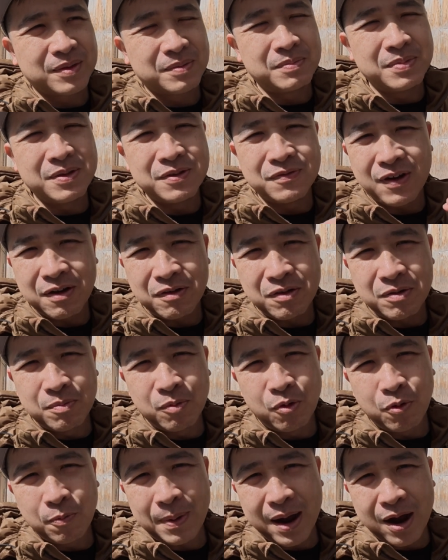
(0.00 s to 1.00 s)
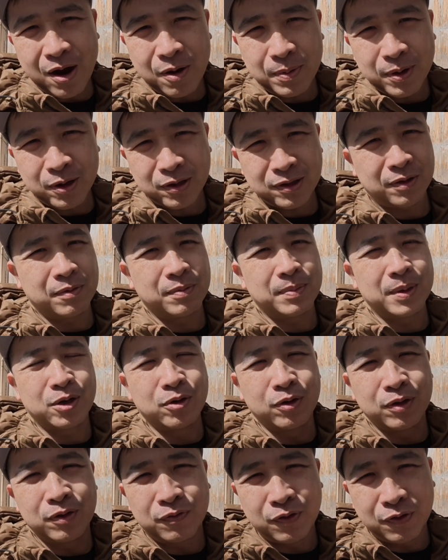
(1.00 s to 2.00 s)
be very mobile because I will be
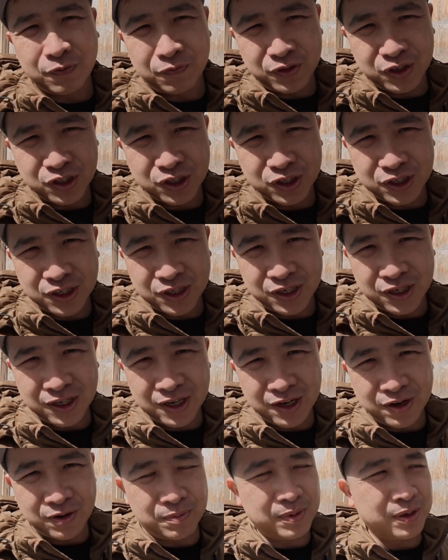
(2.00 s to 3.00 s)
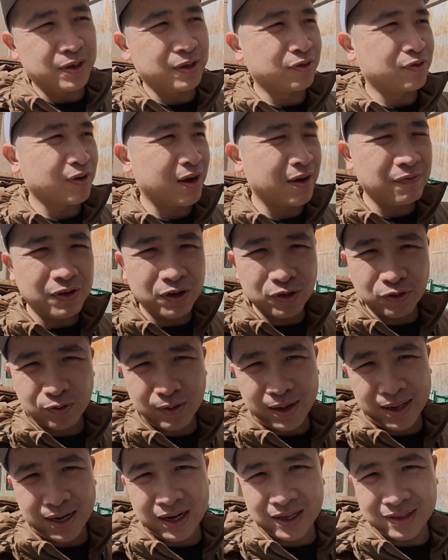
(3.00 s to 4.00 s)
going for fishing. I'll be driving
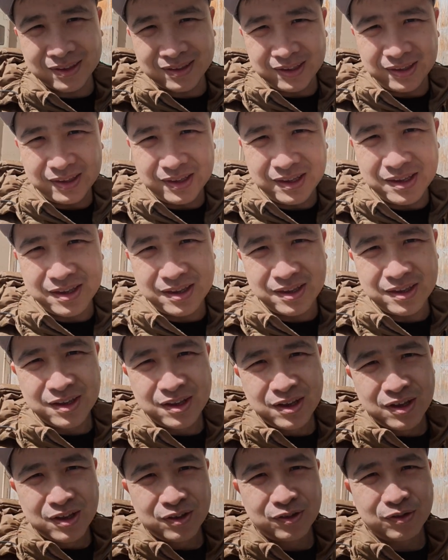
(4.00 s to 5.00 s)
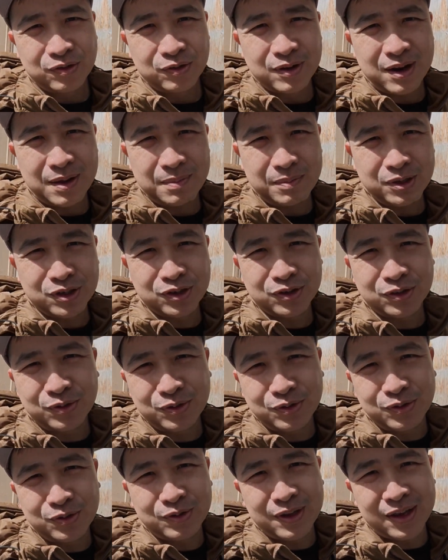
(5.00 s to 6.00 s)
to another city. So let me
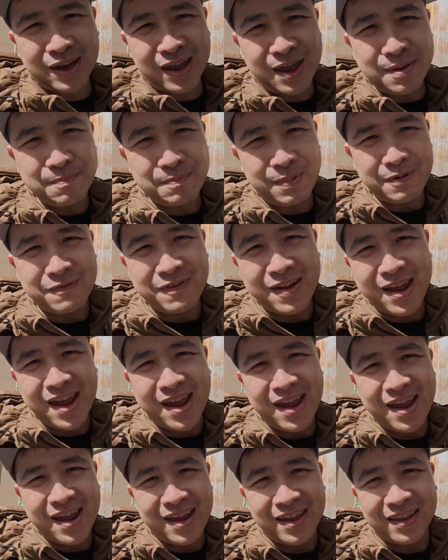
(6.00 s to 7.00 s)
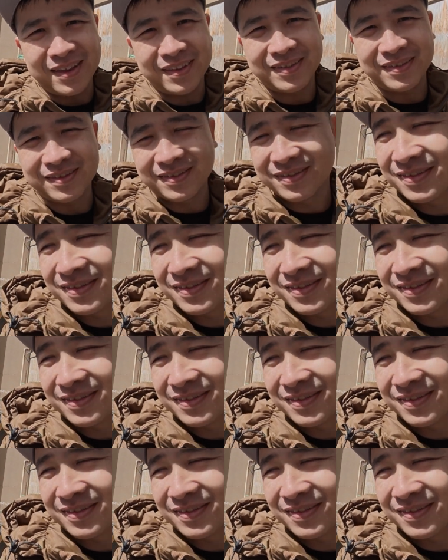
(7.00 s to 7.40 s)
show you the camper van.